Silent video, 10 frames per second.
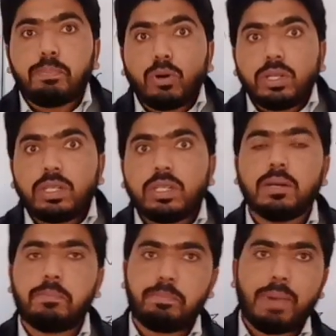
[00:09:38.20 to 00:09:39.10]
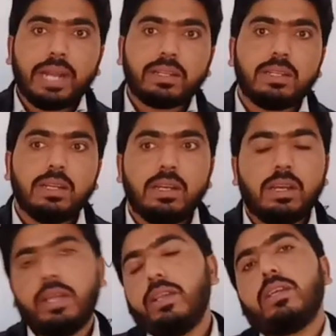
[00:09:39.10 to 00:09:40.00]
Put,
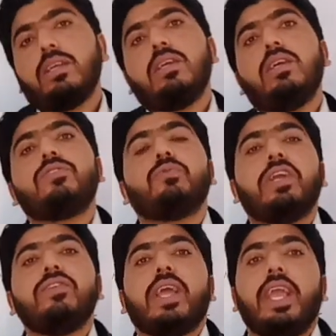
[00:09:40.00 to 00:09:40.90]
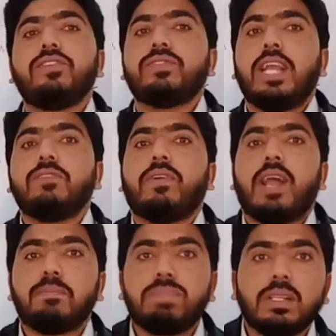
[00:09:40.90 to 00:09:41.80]
but, and it's very, A stands
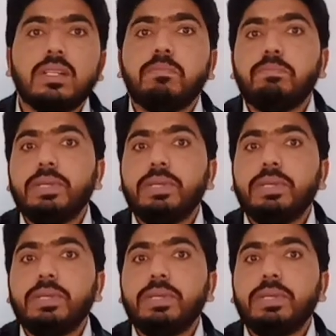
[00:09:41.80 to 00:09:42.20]
for apple,